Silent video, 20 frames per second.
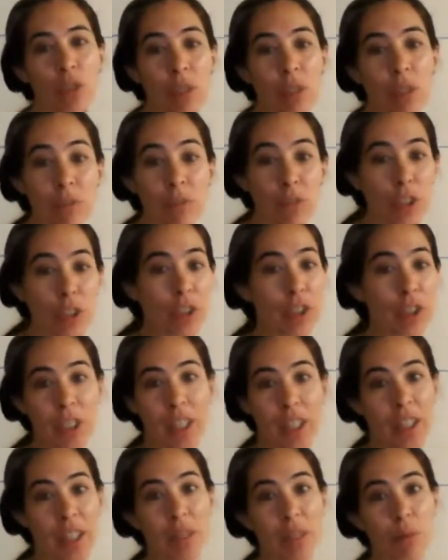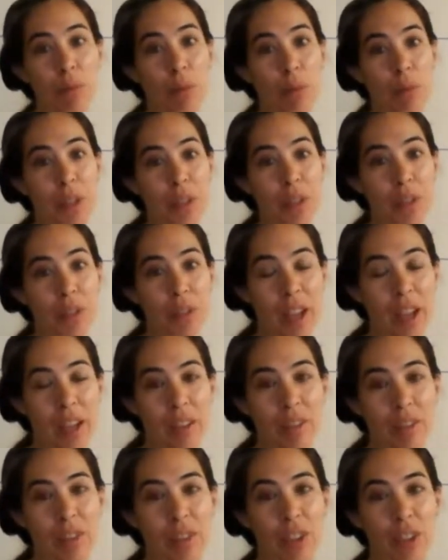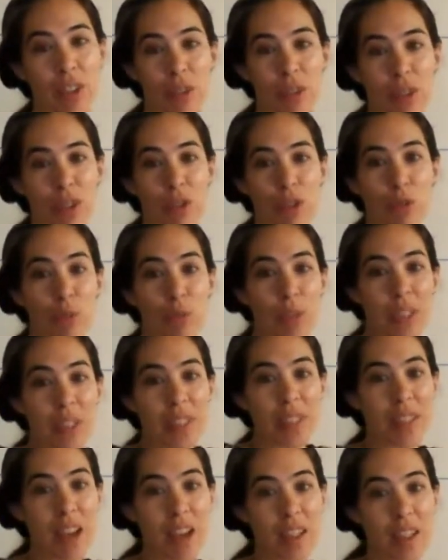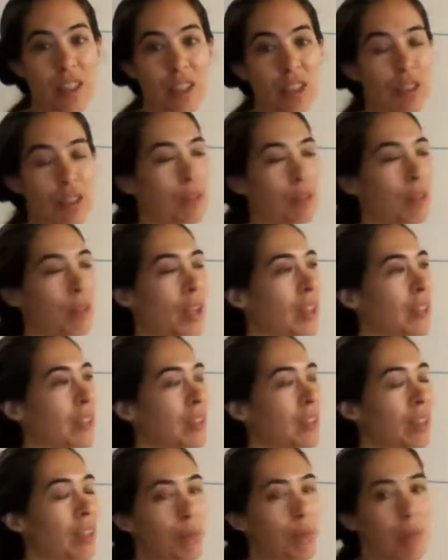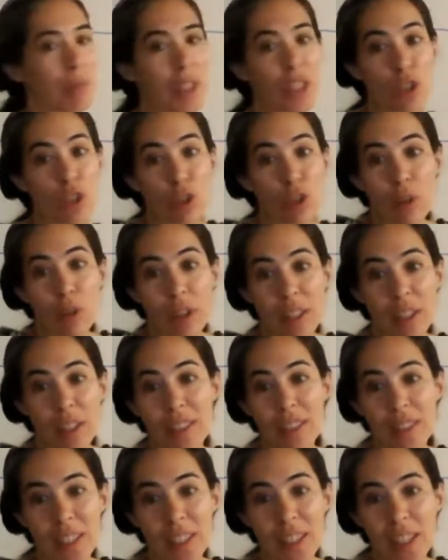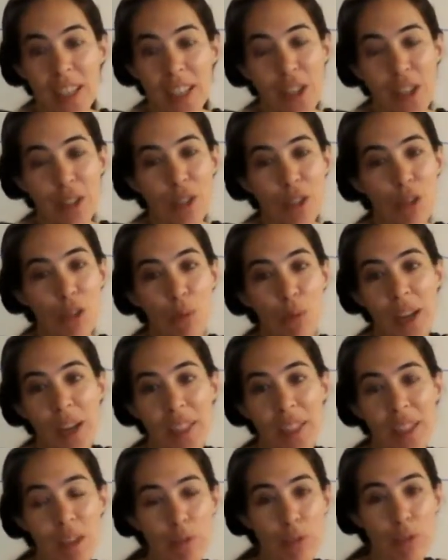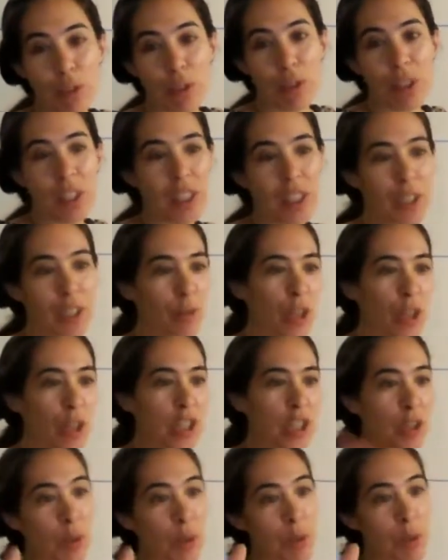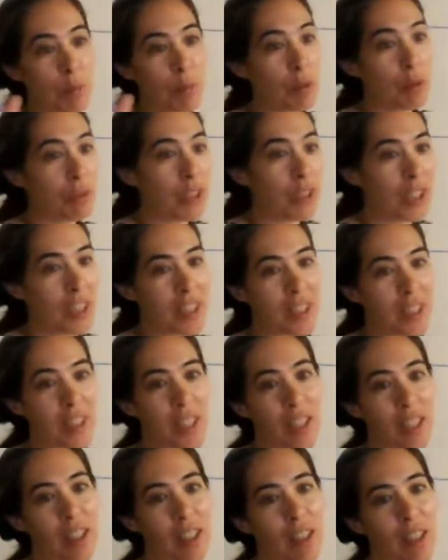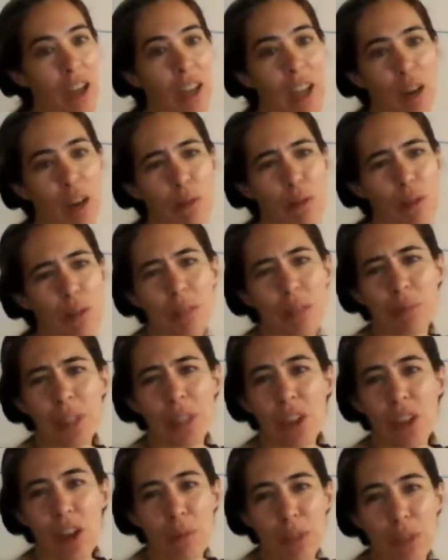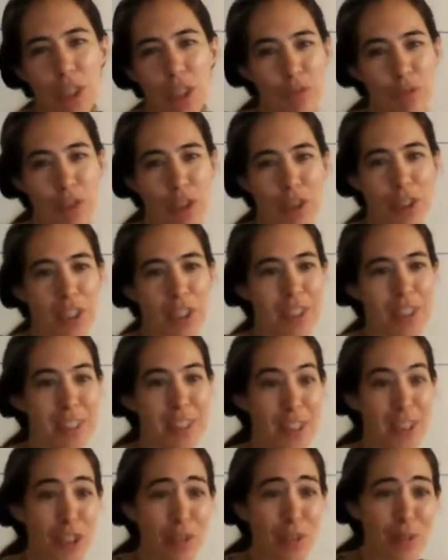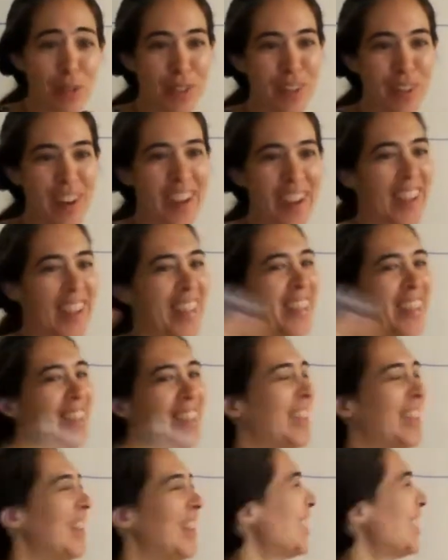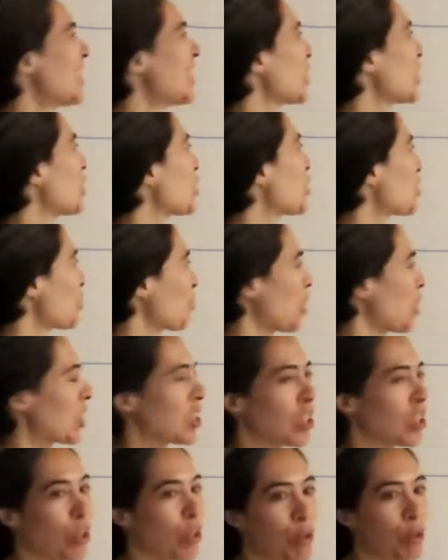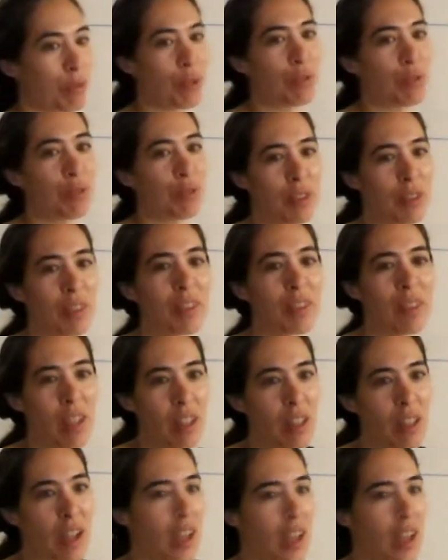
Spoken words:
you can feel good at any moment in your life. There's no reason not to, and it's a choice. So why not feel good? And if watching one movie that's like an hour or something long makes you feel good, then do it, right? So I used to watch it over and over a